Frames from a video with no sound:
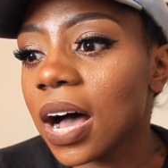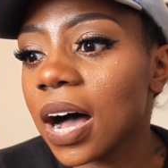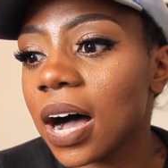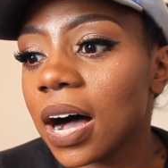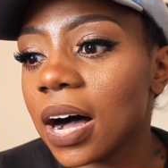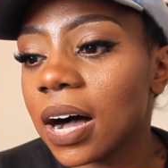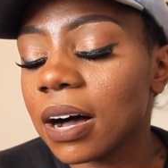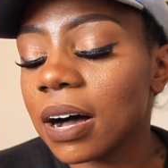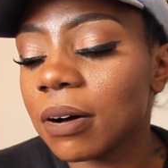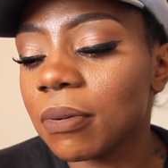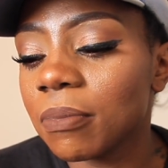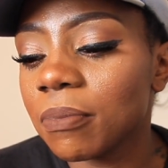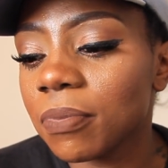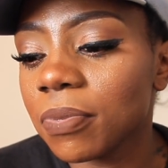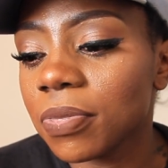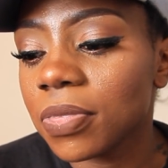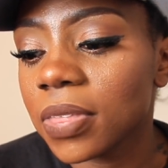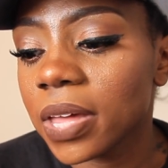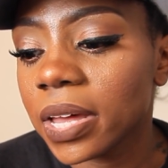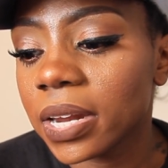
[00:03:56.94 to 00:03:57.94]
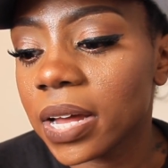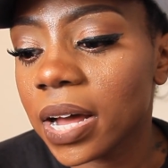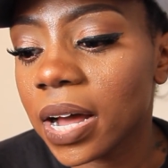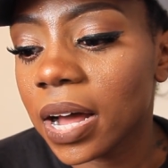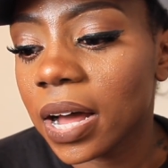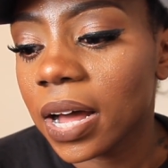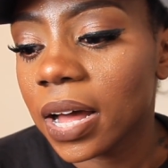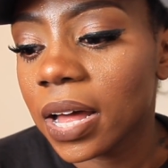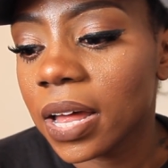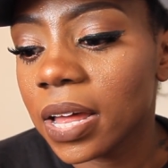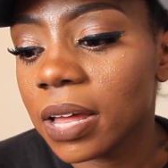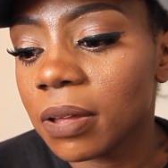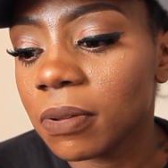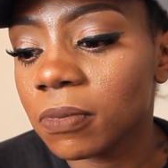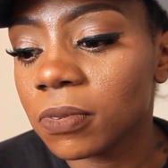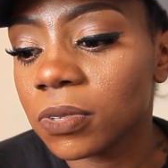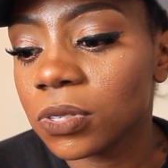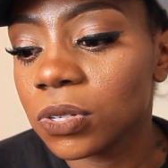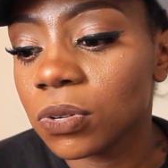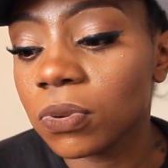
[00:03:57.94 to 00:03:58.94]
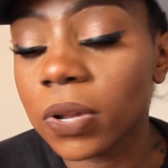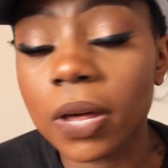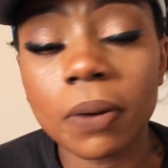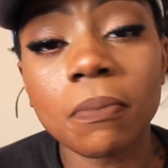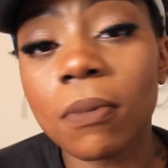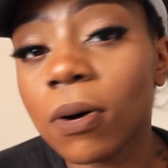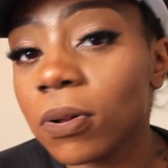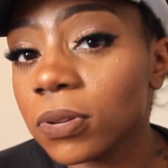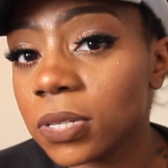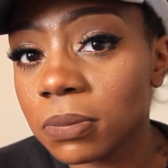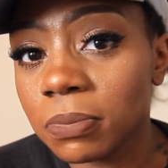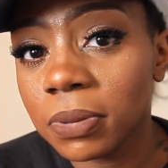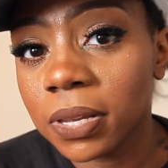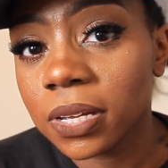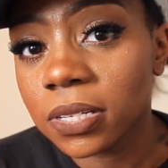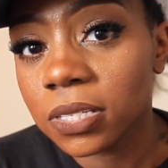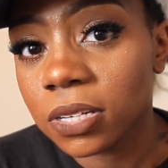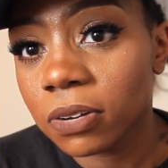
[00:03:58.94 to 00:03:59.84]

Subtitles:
that I do like multimedia